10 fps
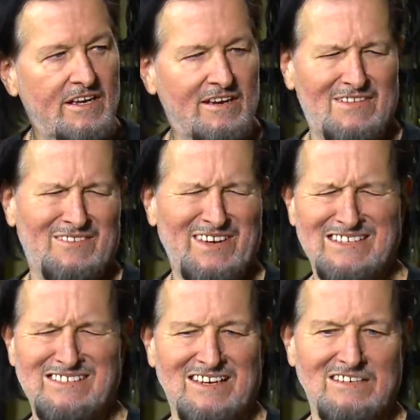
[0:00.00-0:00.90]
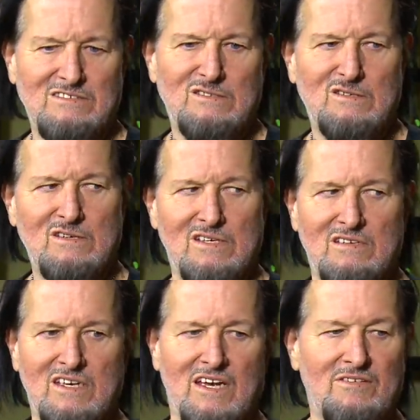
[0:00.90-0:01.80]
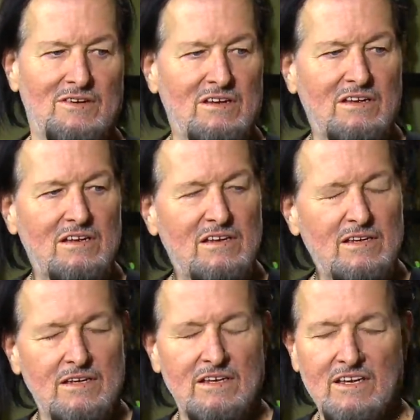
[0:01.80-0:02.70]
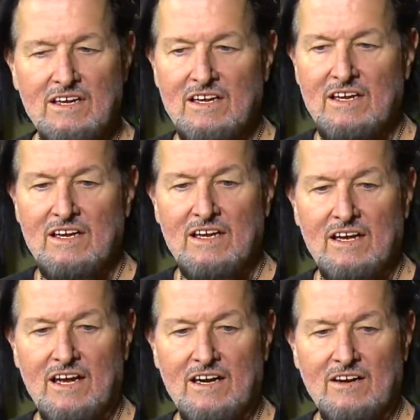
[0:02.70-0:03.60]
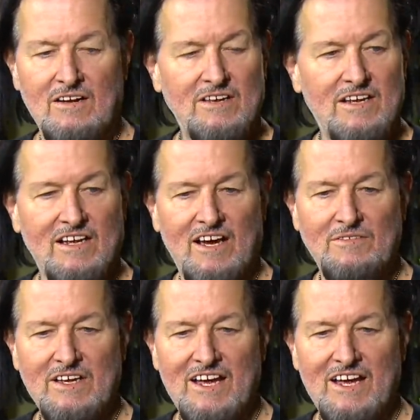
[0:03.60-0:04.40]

if that makes sense. It's kind of a, I don't know. I'm I'm